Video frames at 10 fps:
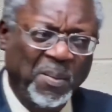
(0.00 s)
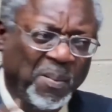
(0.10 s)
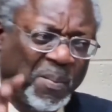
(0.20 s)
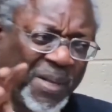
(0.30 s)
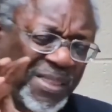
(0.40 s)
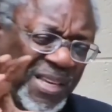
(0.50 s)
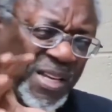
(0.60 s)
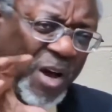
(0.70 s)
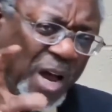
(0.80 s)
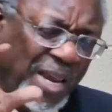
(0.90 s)
But there
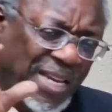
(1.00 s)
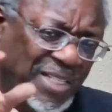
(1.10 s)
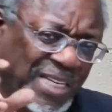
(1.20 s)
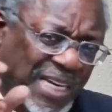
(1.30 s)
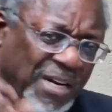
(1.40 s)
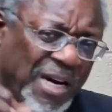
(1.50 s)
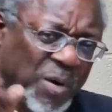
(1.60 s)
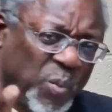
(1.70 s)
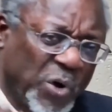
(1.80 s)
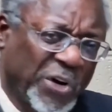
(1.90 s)
is here a
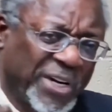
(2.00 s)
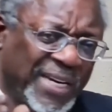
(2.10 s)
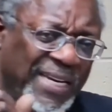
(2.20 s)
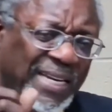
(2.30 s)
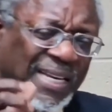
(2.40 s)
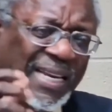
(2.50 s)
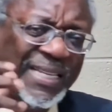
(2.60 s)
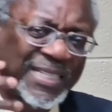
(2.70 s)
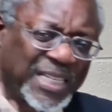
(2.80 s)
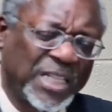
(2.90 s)
word. He is
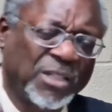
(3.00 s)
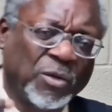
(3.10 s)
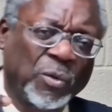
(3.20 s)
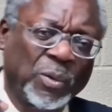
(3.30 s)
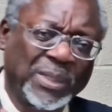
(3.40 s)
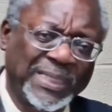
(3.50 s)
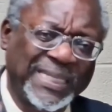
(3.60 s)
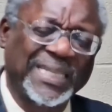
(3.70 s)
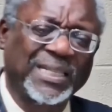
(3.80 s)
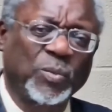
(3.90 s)
still
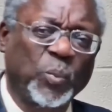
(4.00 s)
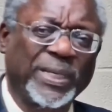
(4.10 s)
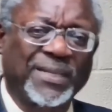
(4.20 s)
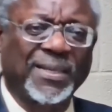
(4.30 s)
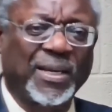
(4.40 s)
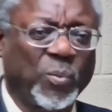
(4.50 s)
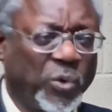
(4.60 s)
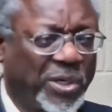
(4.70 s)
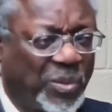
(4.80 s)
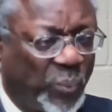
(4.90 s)
dealing with and
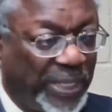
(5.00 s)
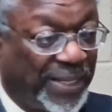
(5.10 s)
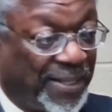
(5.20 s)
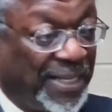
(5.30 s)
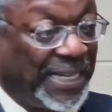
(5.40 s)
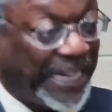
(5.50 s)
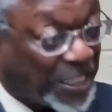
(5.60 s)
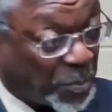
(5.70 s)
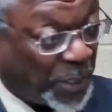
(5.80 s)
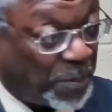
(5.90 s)
working with his
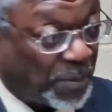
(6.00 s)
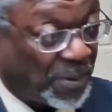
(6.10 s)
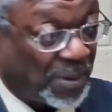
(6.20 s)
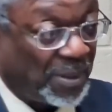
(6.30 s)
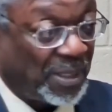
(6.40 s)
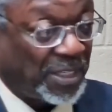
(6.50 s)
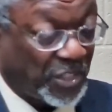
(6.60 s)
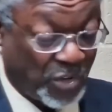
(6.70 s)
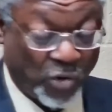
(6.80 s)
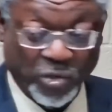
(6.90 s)
people, his
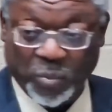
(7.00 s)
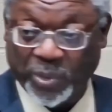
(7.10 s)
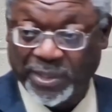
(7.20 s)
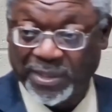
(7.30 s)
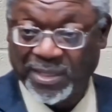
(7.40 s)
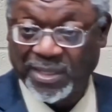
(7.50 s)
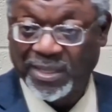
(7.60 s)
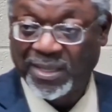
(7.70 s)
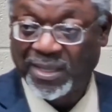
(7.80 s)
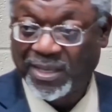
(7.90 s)
chosen ones,
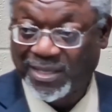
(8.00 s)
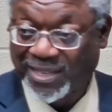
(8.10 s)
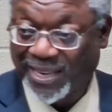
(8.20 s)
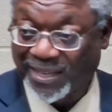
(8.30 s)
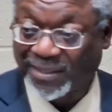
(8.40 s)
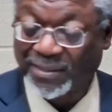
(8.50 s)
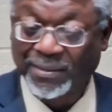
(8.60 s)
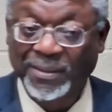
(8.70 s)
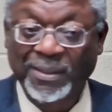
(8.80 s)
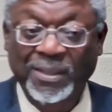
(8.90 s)
his elect,
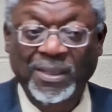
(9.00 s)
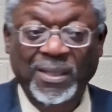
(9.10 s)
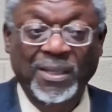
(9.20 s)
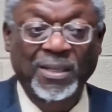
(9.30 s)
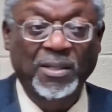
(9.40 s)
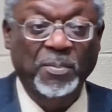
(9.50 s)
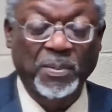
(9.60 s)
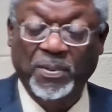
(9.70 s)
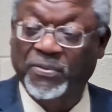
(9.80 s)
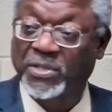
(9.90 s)
the
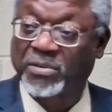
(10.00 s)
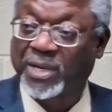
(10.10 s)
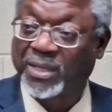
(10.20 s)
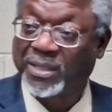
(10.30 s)
people of Israel.